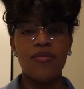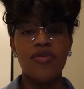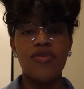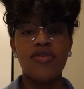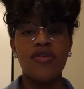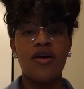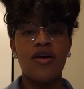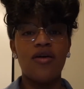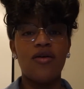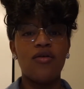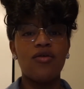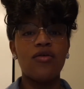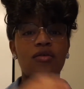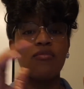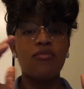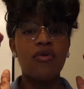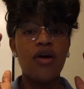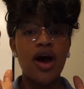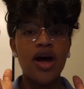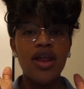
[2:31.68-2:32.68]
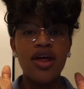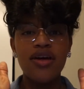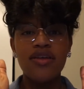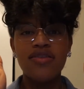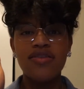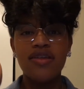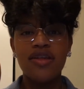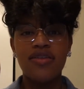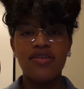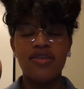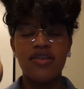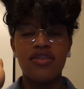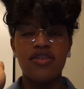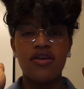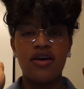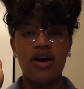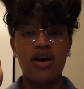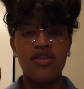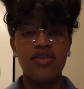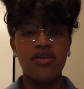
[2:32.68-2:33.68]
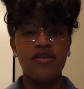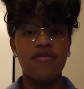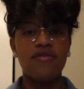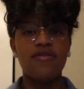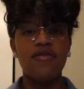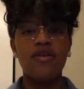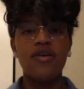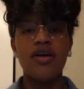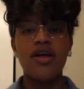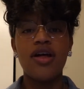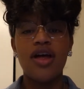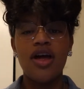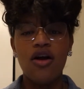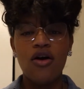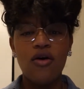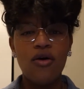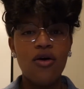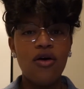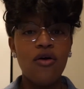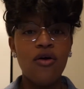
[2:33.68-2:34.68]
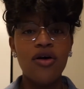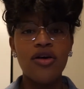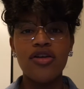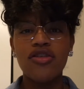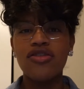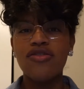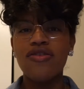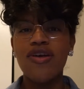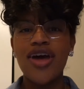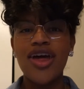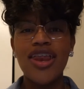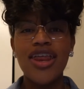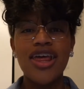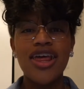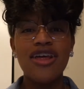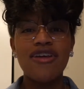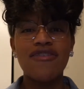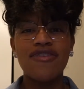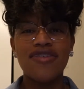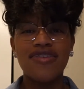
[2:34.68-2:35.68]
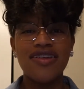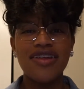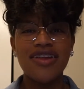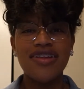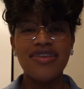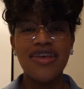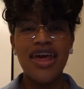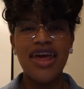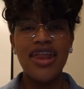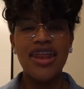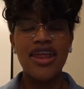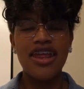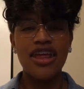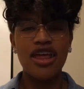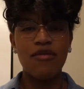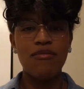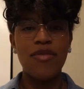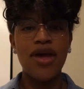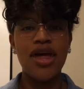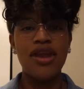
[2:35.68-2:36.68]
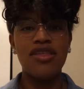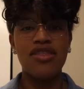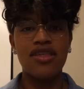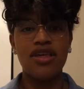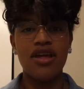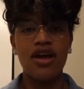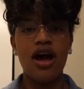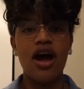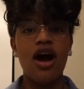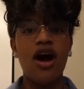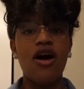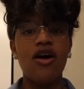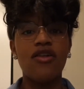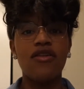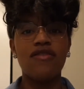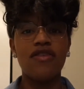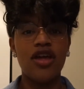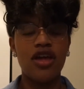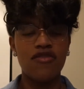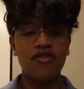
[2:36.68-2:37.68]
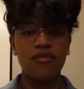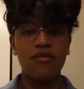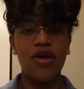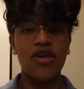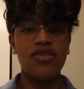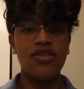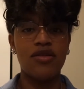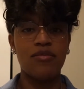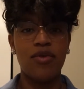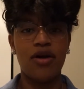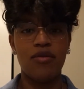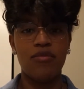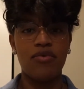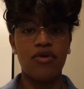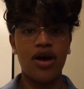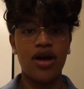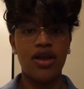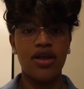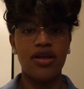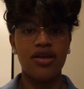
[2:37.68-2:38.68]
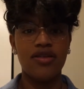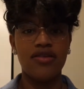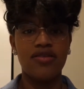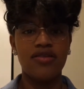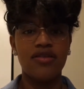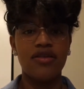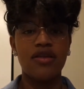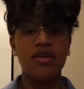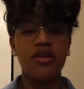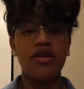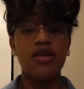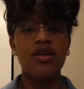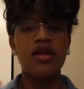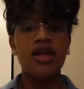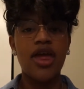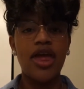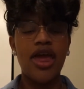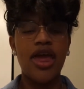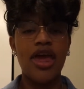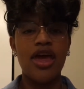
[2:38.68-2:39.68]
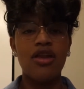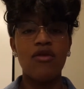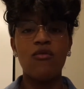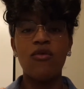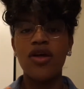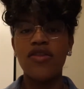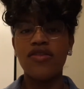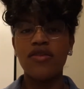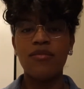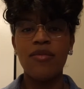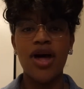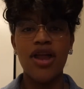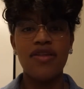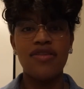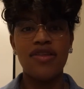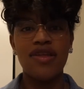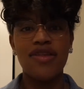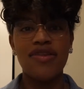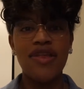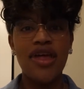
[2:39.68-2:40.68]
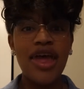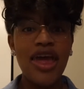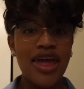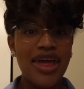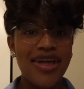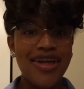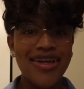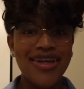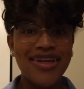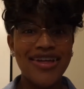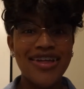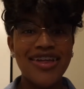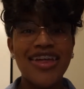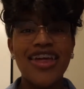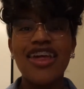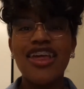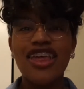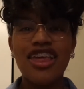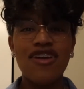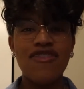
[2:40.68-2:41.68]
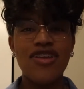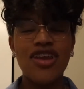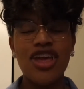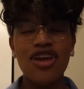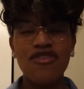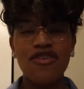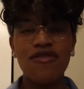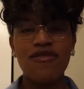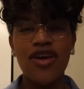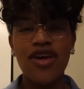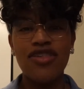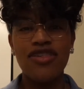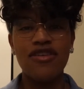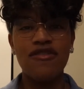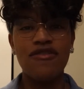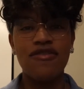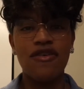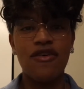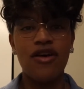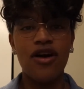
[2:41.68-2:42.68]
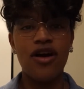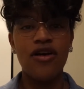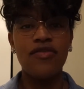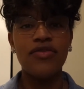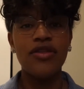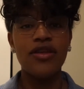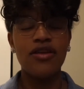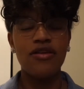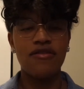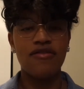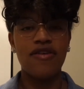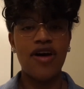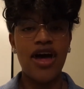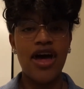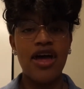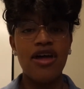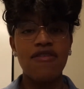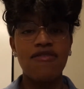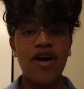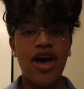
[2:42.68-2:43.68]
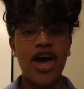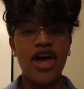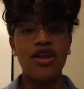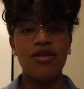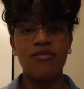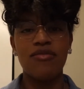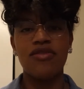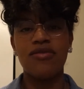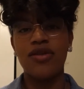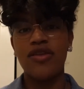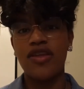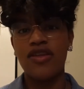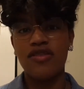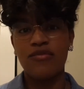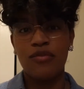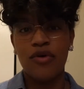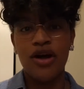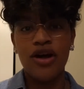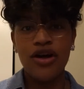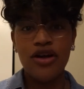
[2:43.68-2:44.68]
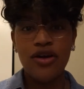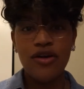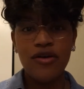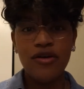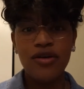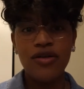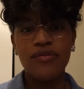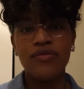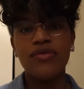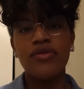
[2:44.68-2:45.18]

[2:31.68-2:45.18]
So products is in charge of orchestrating, facilitating, and managing all of the information about products. And when somebody says, hey, give me the information for 5 items with this barcode,